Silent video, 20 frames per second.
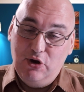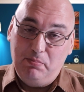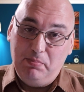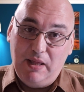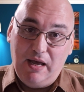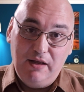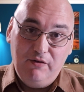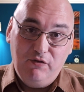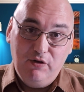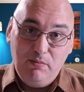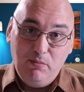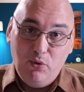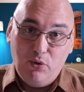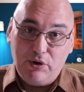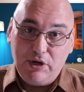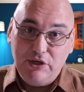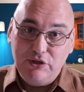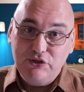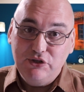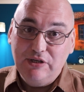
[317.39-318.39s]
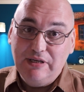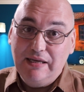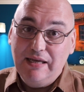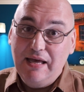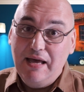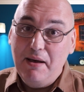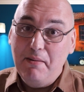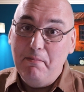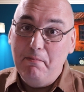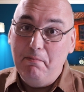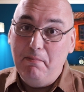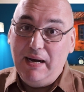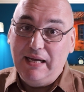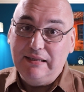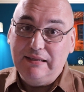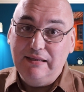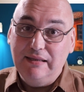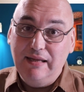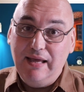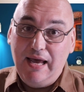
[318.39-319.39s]
applied for a mortgage,
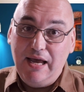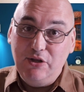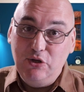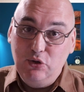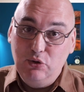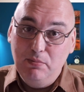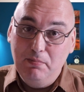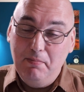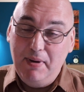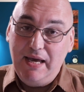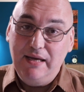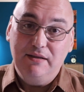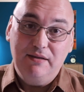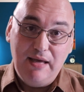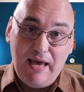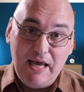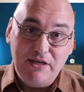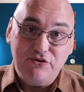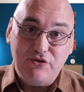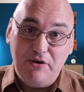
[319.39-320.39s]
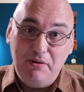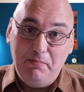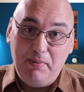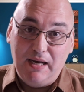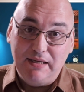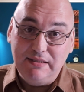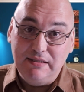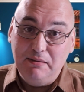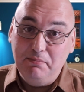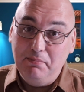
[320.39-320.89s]
and you made escrow deposit.